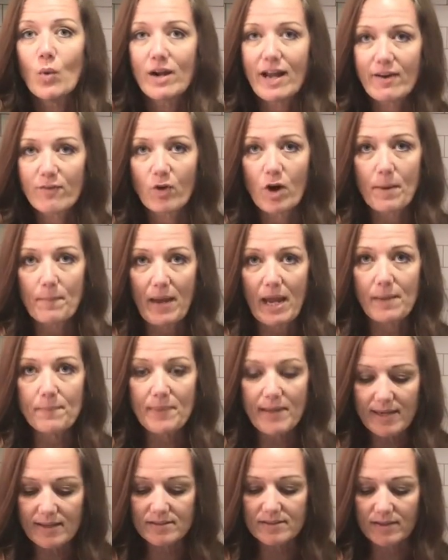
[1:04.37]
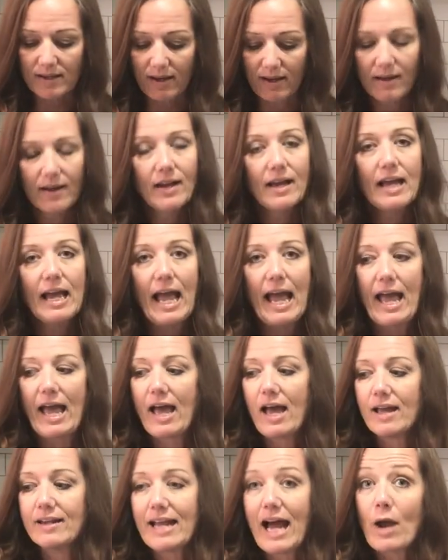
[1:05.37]
whenever I make pizza.
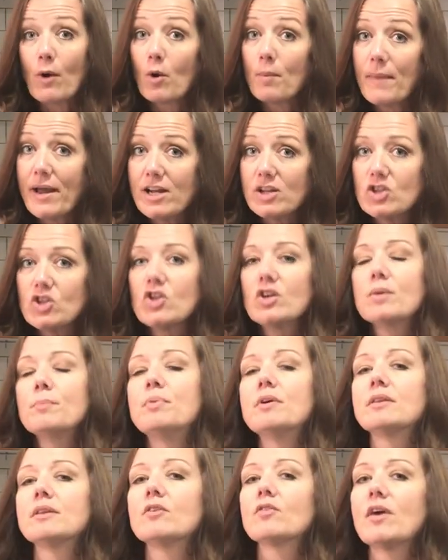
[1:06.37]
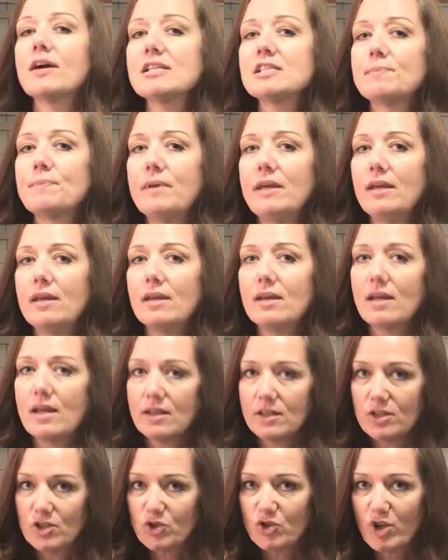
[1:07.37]
And I will make sure I put the recipe
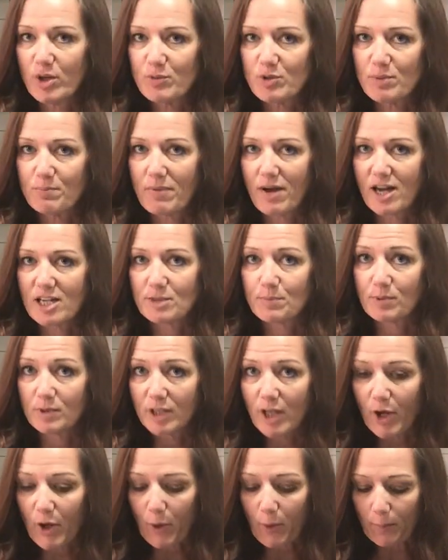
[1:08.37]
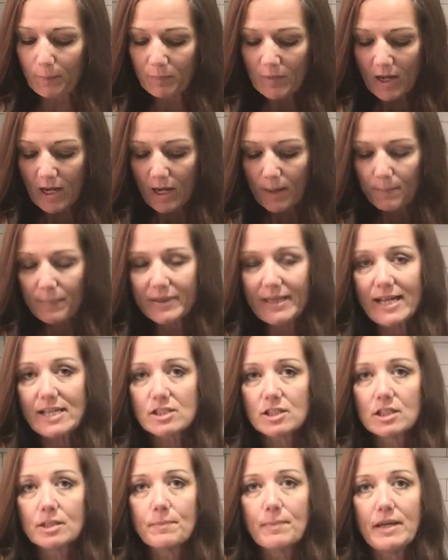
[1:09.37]
in the description box below. But
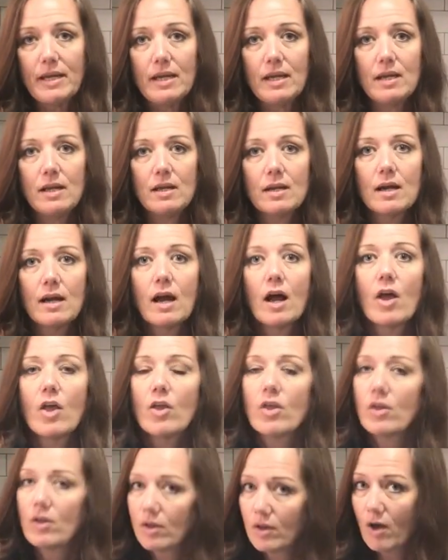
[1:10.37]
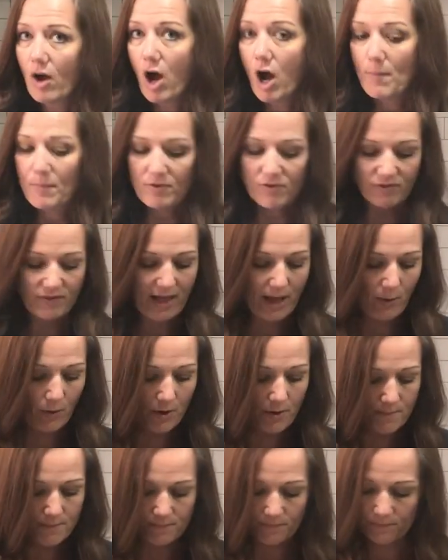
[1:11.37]
that's gonna be almond
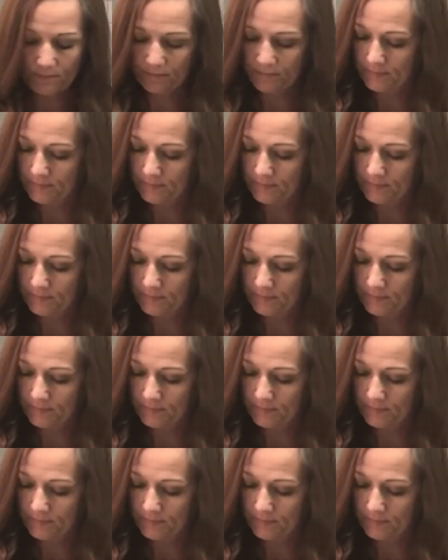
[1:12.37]
flour,